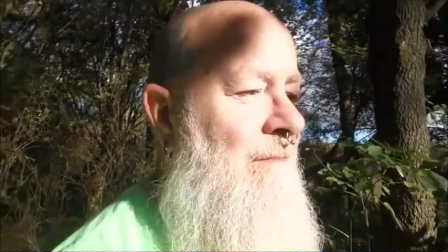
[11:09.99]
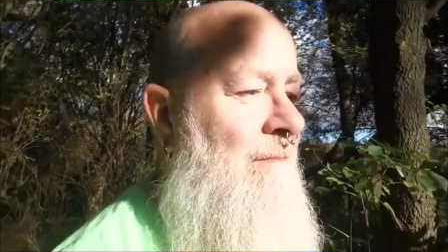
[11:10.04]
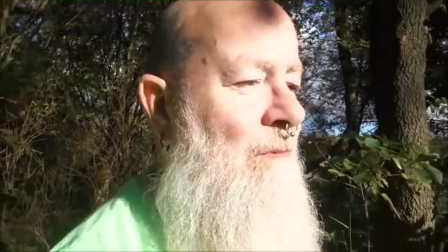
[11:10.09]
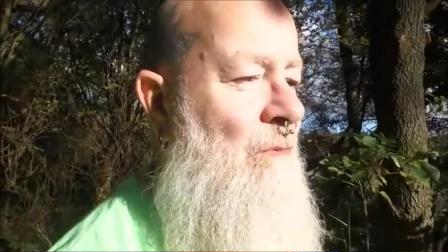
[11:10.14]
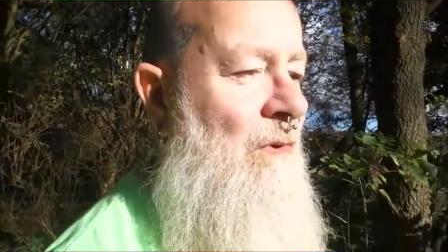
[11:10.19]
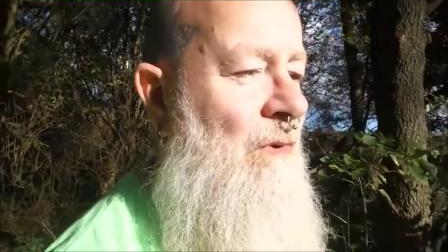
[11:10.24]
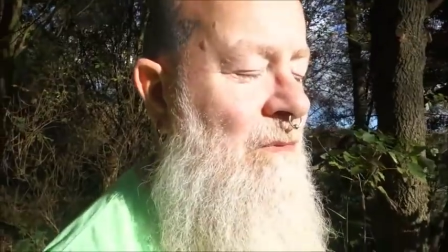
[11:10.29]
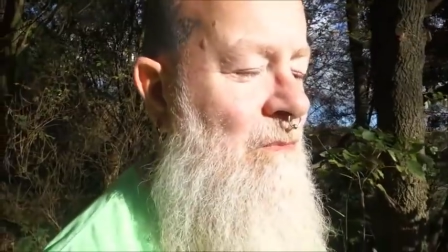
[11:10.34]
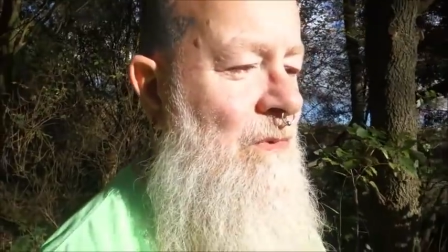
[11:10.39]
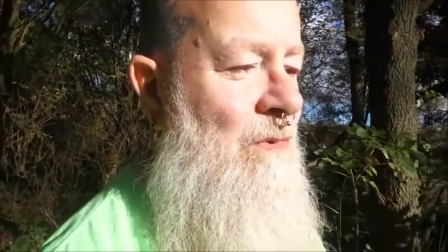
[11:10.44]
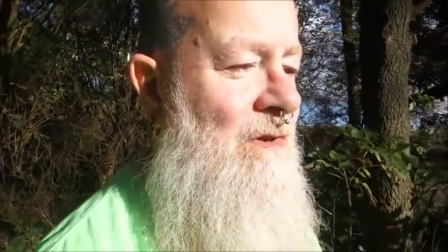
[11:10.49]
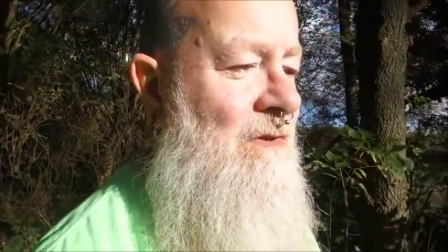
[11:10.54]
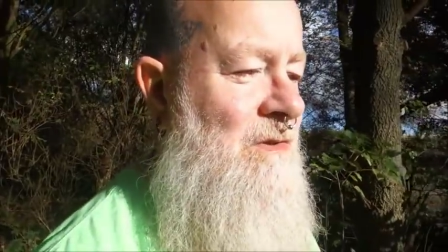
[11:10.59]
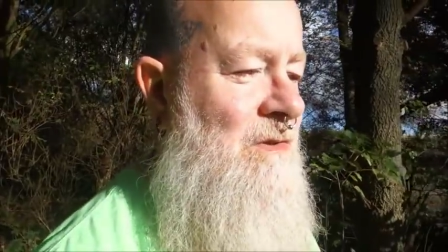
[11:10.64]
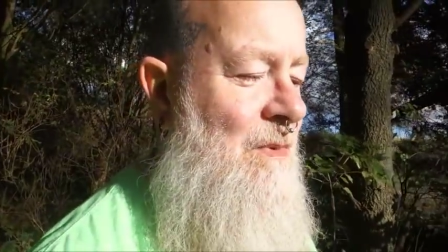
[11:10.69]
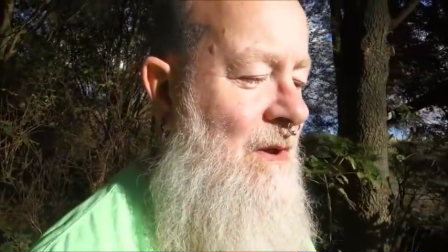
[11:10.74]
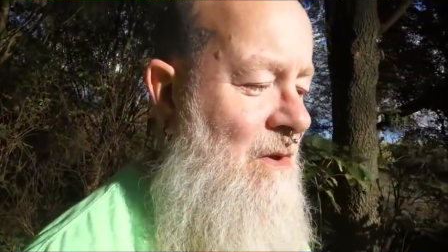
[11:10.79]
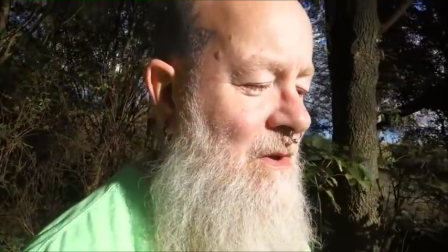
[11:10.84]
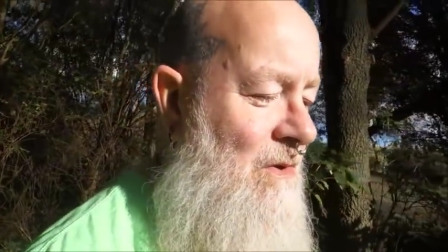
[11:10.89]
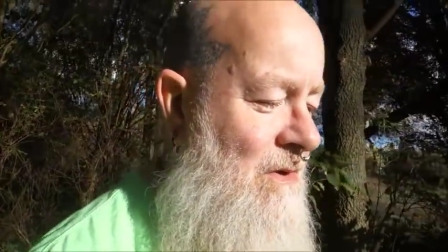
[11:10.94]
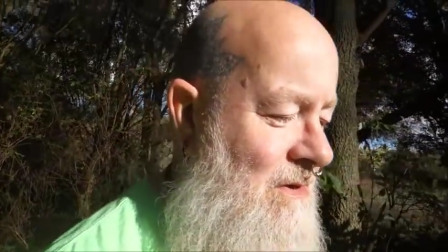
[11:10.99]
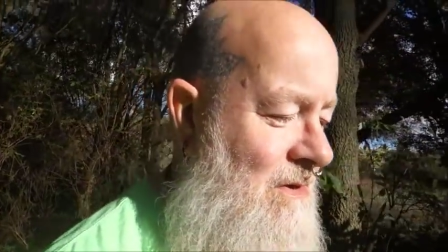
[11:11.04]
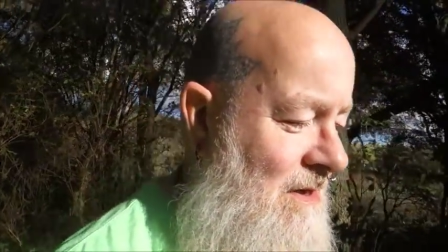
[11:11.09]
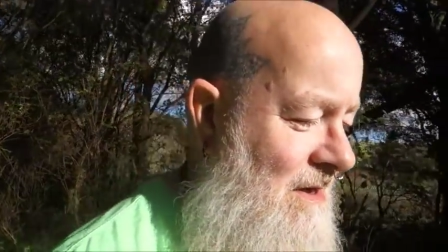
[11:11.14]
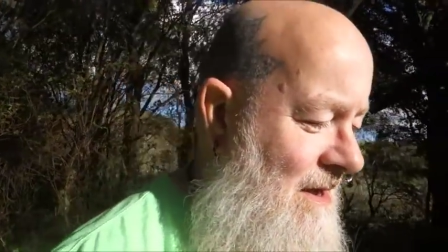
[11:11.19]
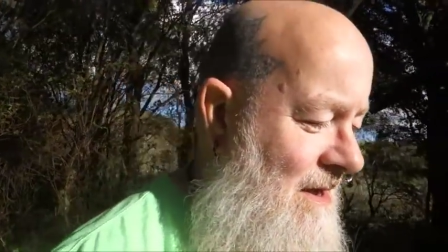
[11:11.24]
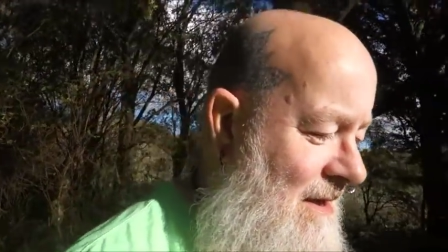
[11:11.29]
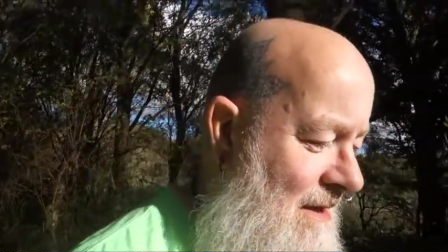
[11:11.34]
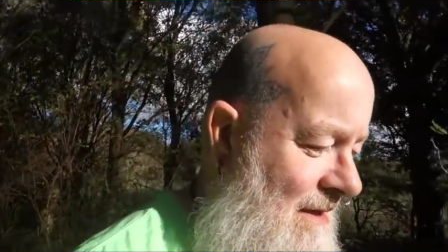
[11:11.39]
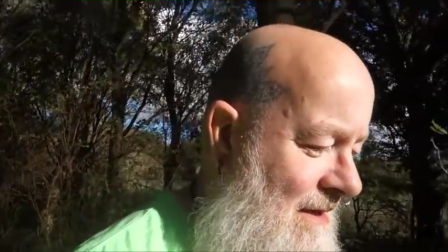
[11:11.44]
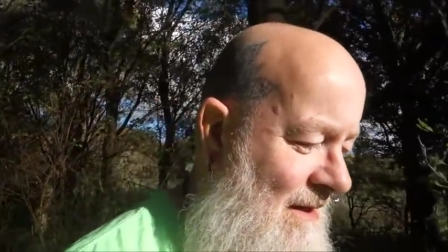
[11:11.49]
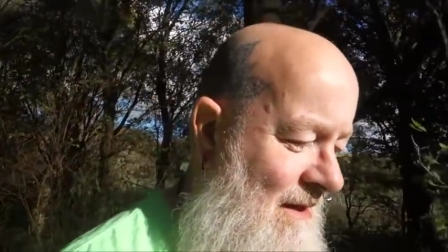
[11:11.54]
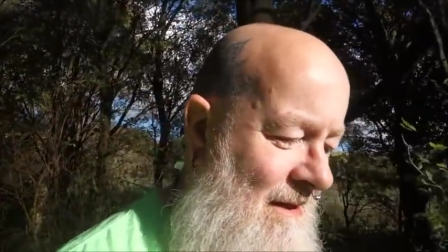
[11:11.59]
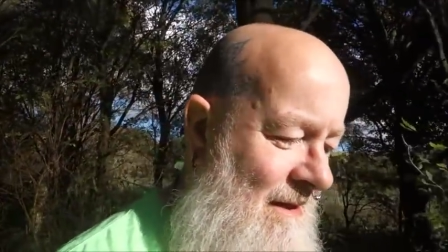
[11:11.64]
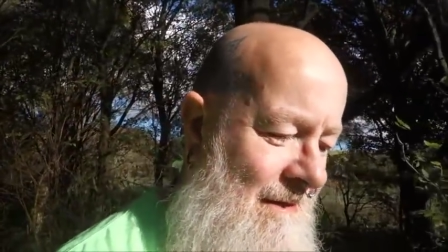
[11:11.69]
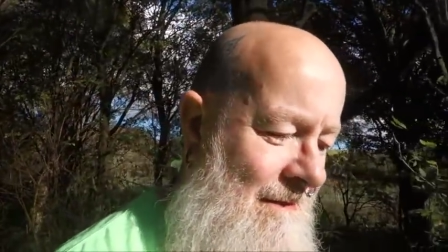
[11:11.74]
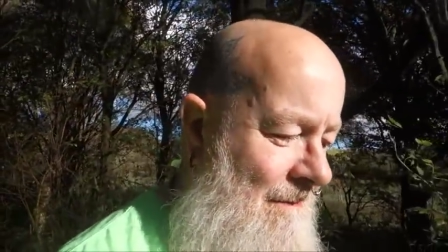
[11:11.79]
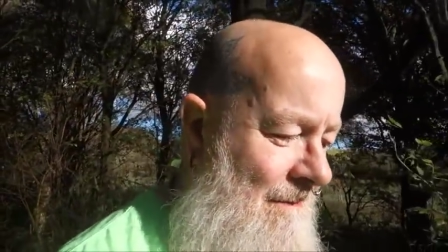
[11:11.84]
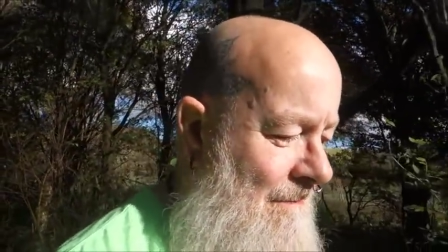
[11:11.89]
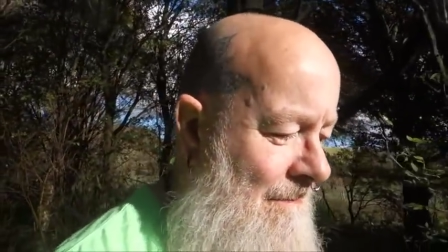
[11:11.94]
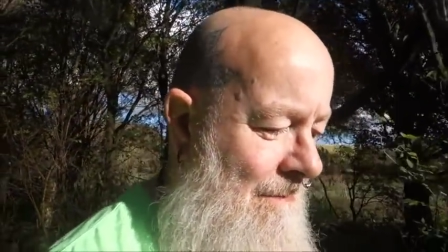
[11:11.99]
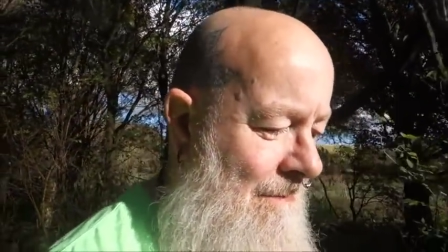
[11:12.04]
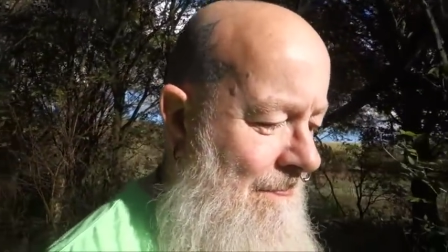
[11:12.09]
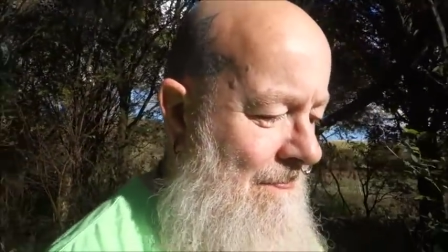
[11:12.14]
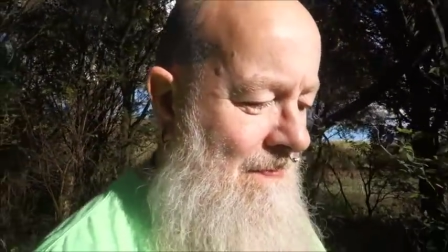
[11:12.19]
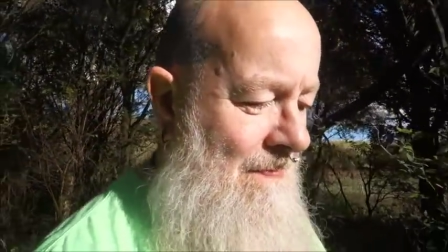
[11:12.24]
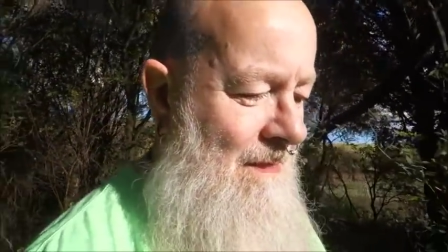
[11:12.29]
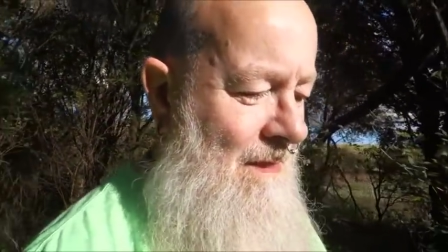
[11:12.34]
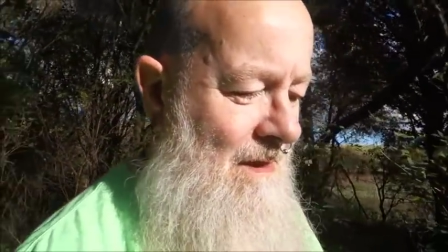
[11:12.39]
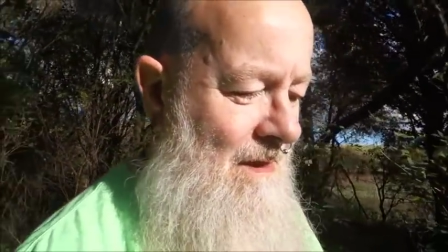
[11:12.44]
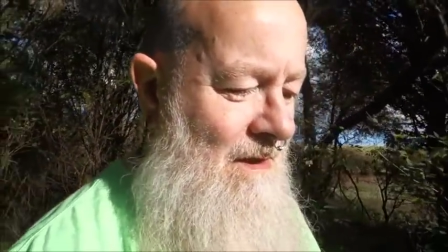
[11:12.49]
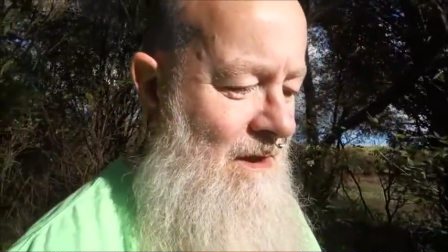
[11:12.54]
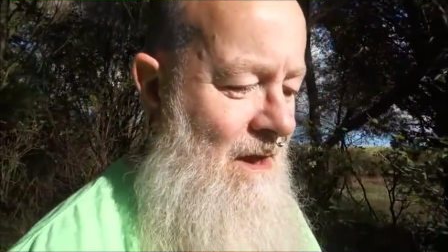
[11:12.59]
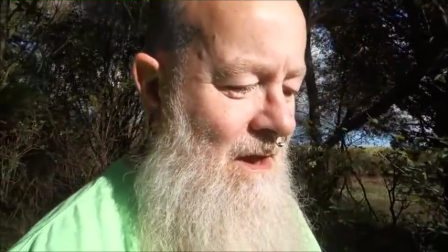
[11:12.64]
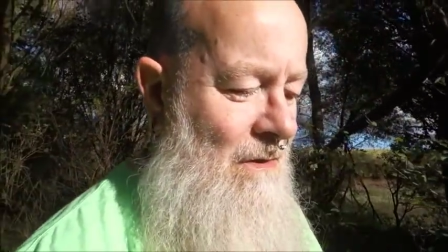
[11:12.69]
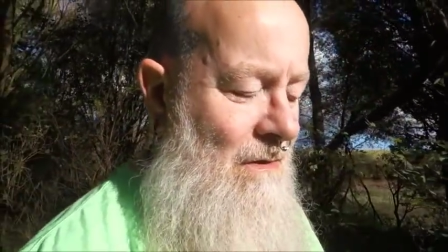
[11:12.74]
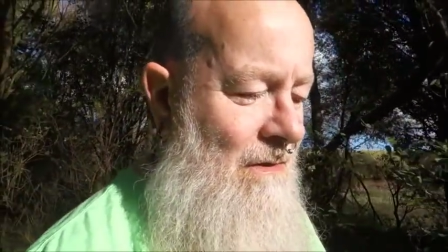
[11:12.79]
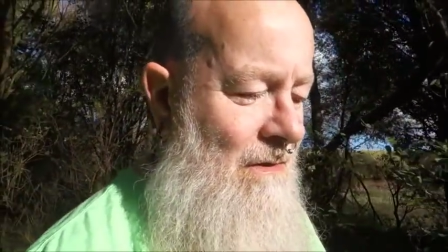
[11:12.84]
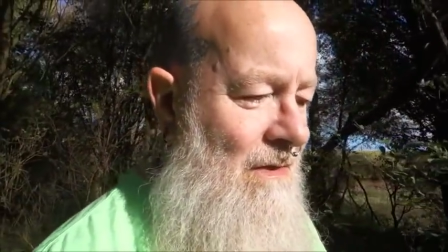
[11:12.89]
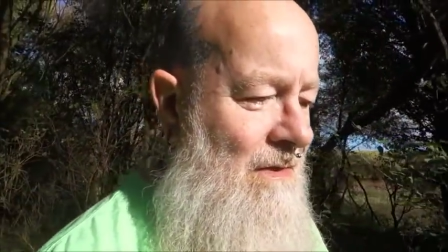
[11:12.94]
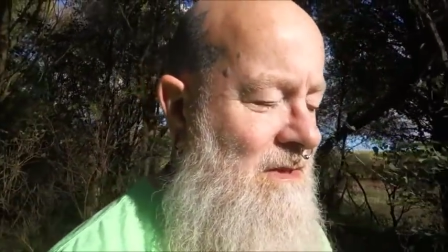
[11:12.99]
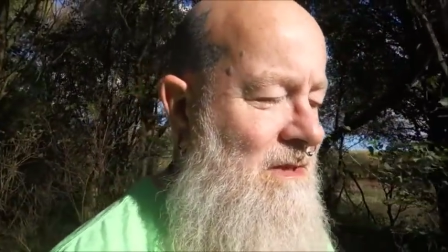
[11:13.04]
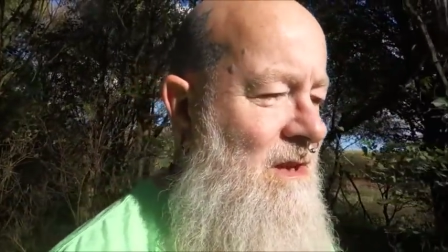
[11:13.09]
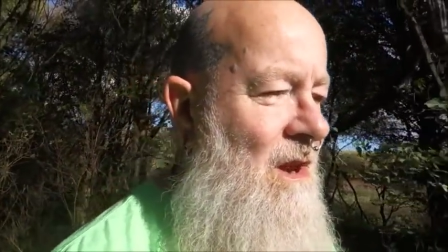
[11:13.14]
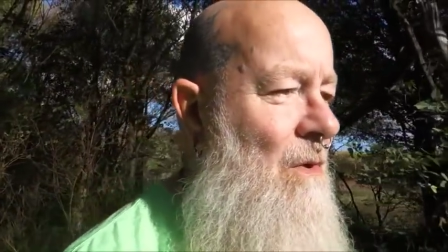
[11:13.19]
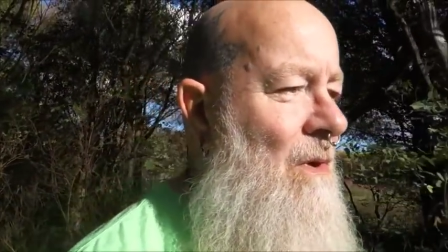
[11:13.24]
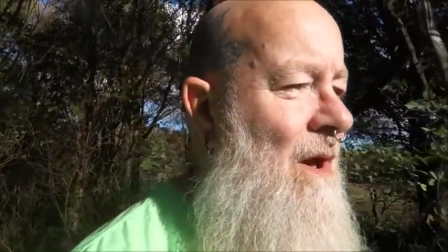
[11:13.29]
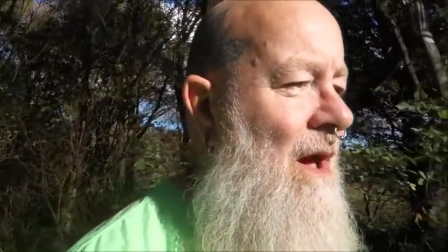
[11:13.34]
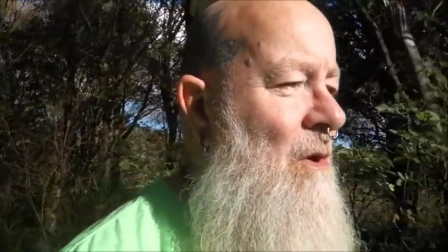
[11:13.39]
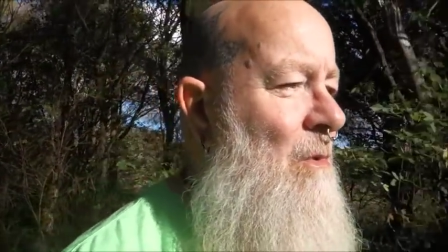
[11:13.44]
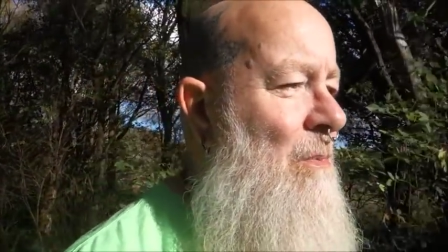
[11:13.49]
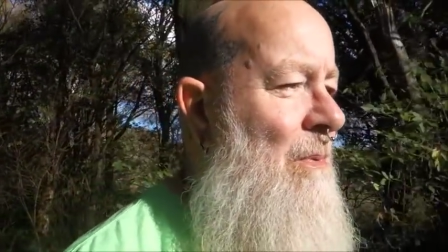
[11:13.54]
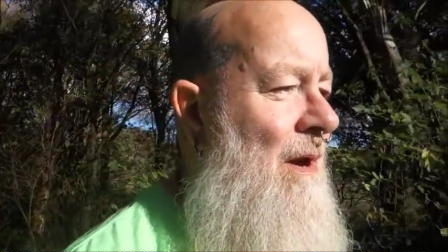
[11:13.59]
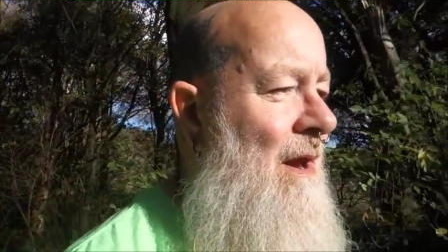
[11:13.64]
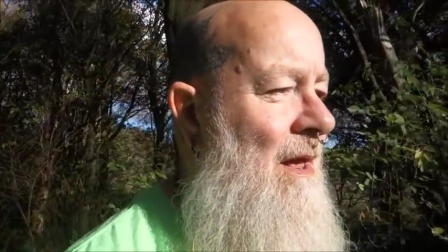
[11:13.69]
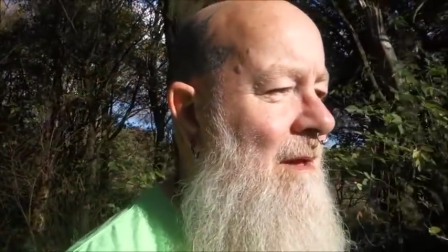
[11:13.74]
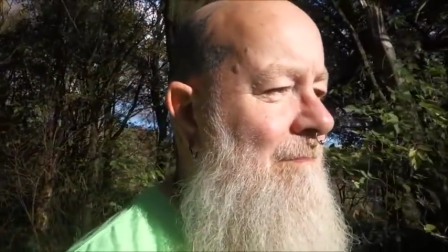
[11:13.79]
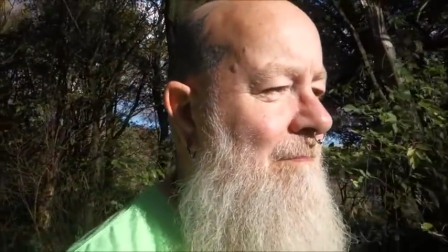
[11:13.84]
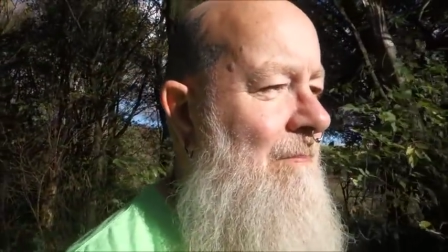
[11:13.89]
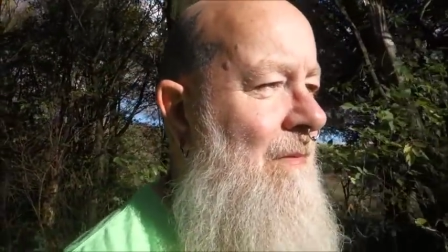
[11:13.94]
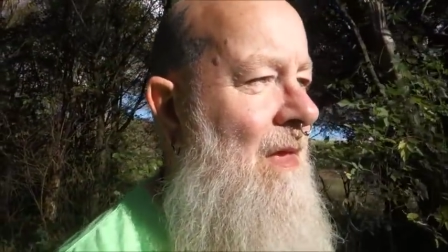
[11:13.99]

when we've spoken, knowing that there's no help in him.